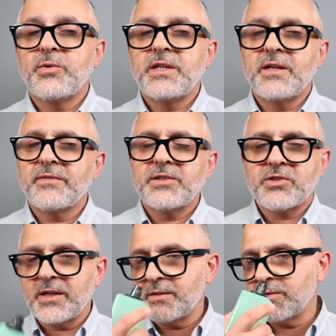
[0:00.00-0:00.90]
Tweed, definitely
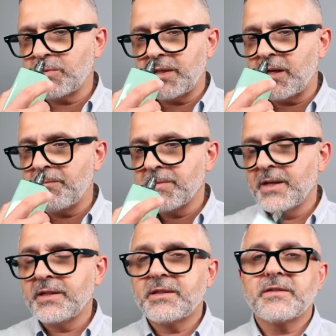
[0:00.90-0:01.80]
check this one out.
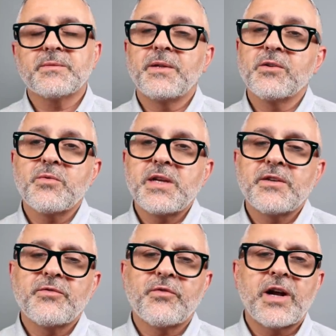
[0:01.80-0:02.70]
It does smell green
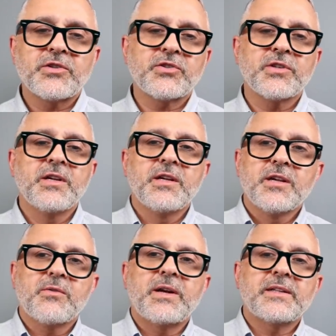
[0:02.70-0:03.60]
and fresh.
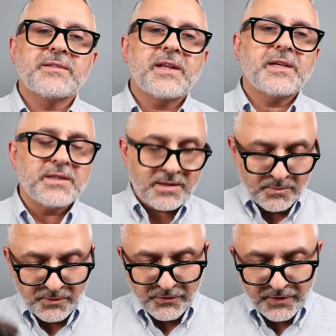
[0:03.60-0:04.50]
Grassland at
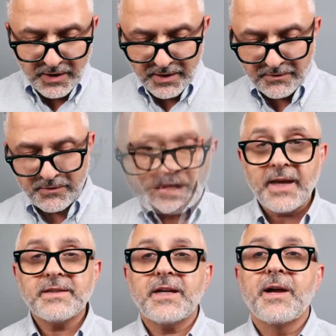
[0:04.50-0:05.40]
number five.
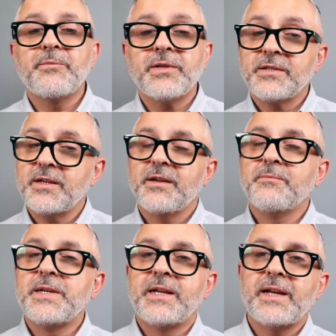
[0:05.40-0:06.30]
And I put
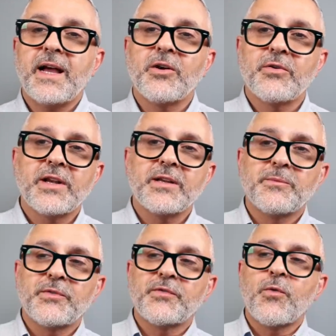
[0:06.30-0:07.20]
Midnight Hour at
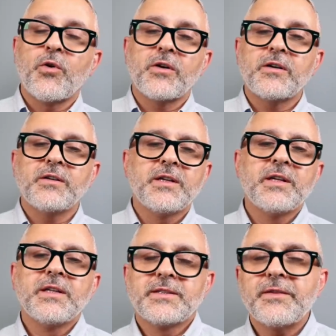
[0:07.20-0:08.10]
number four
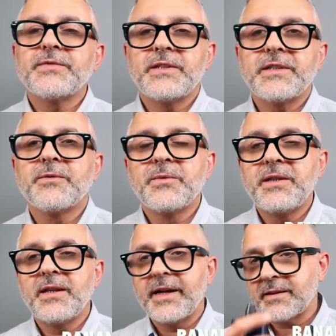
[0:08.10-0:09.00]
Definitely
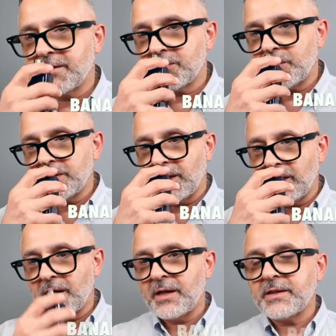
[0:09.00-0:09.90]
really like this one a
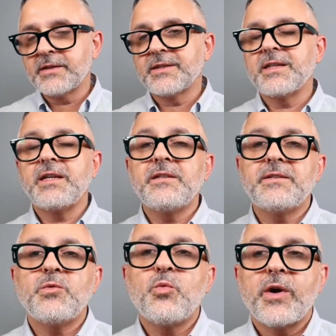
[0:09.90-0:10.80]
lot. It's an
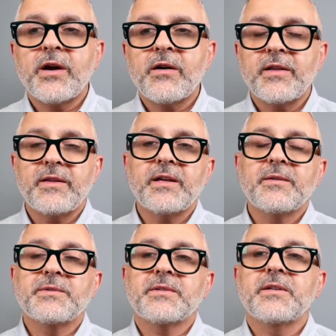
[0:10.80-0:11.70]
easy wear. I think
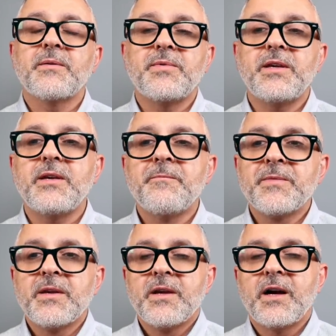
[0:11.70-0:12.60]
it's going to be
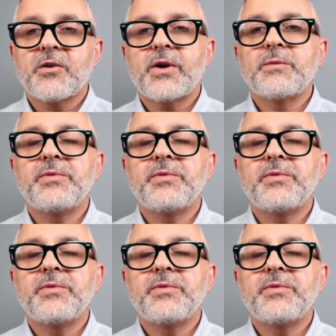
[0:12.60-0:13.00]
a crowd